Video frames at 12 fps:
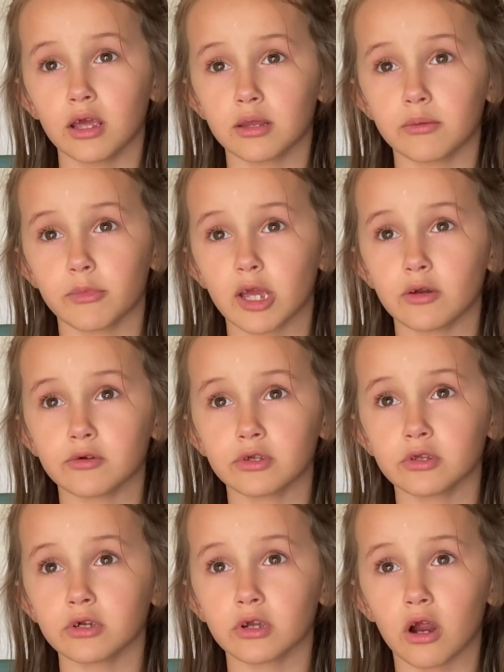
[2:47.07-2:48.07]
The maid was in
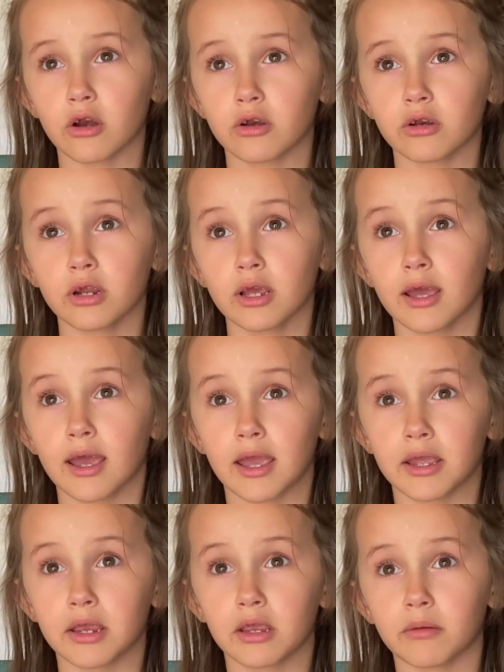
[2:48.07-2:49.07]
the garden,
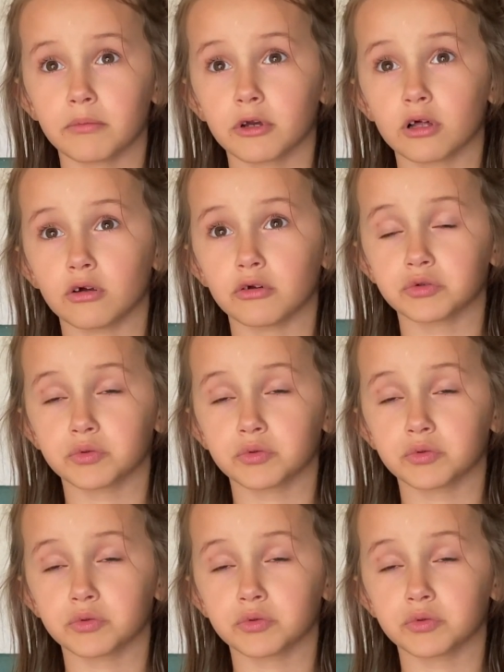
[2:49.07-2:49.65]
hanging up the clothes,